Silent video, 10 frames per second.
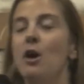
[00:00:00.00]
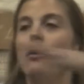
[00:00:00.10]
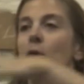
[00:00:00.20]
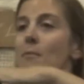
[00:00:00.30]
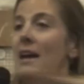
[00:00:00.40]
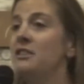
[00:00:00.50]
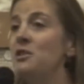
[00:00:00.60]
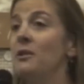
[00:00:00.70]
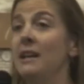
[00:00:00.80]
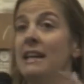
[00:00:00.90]
We're
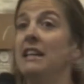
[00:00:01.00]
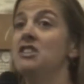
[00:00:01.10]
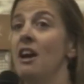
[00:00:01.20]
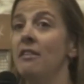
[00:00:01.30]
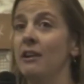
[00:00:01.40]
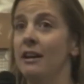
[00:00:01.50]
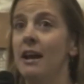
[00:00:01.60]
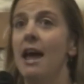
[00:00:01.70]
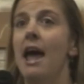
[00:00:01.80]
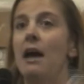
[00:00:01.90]
mentoring each other,
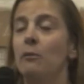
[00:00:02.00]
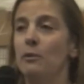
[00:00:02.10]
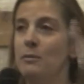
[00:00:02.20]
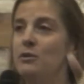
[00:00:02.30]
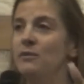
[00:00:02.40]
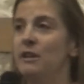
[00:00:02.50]
and we're moving